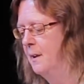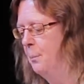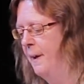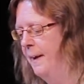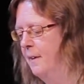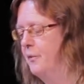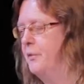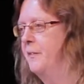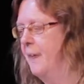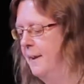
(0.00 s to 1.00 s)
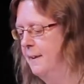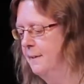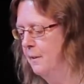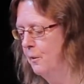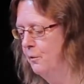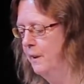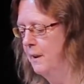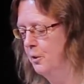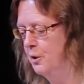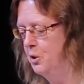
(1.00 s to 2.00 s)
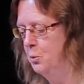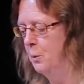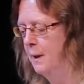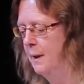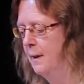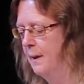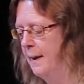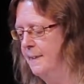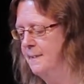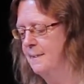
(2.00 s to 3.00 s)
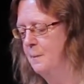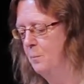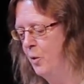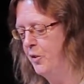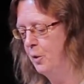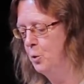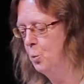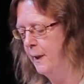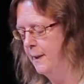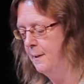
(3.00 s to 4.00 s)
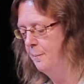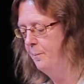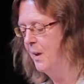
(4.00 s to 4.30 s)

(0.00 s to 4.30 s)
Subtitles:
the pair of neither Greek nor Jew, gets most of the weight,